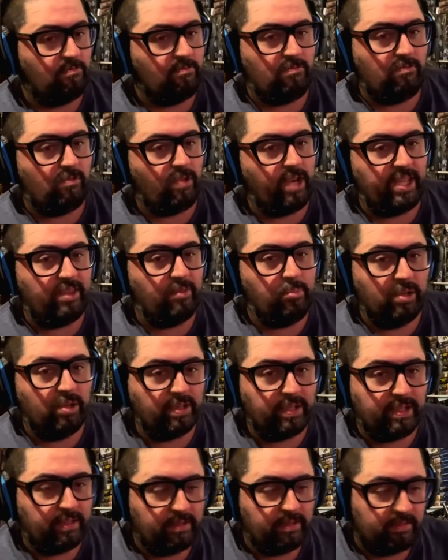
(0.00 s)
read the
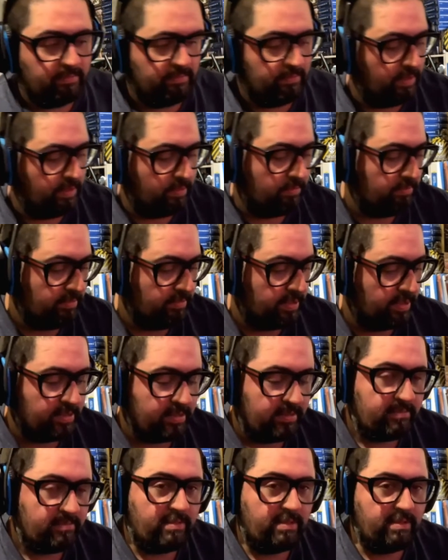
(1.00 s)
book in just
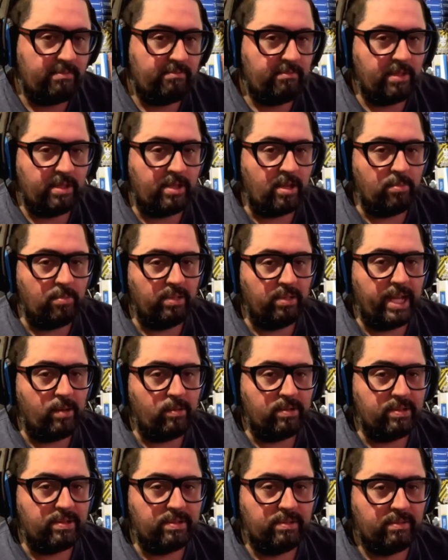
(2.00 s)
a couple
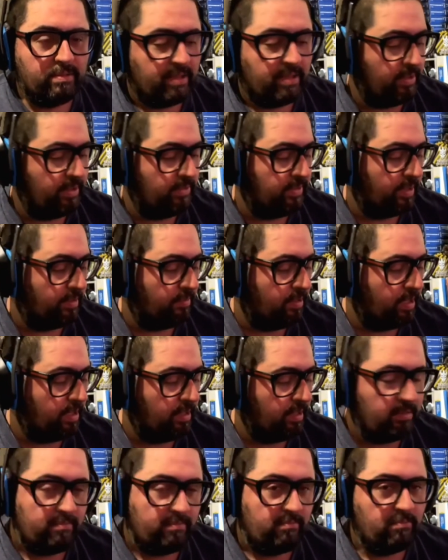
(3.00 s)
hours, kind of thing, right?
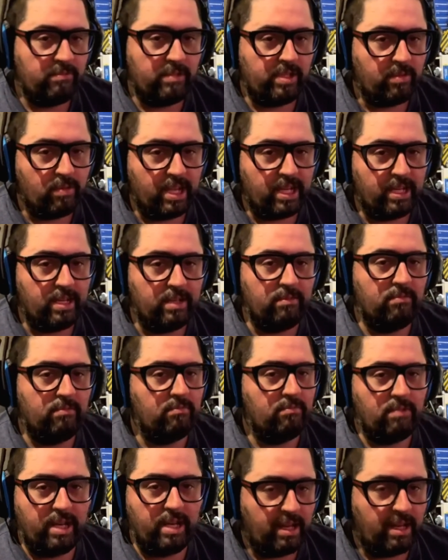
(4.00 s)
Reread it,
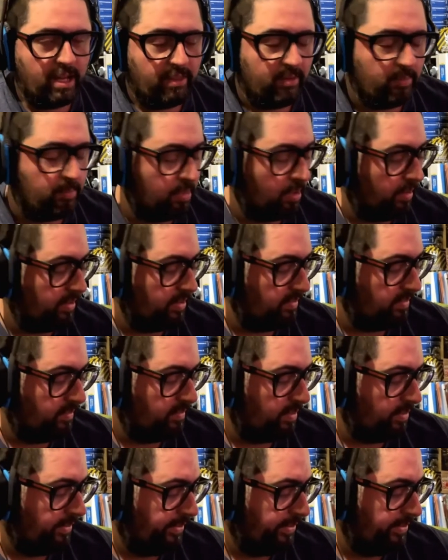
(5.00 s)
read other parts of
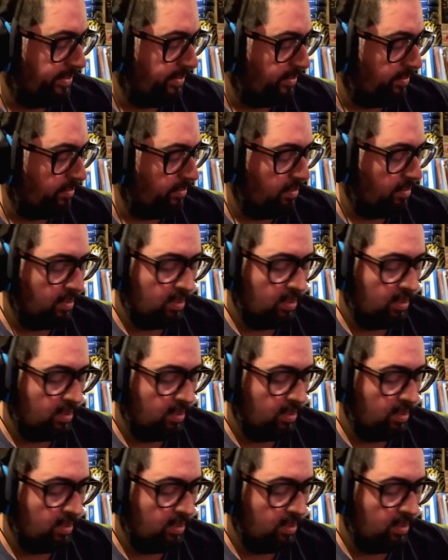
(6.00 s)
it. So,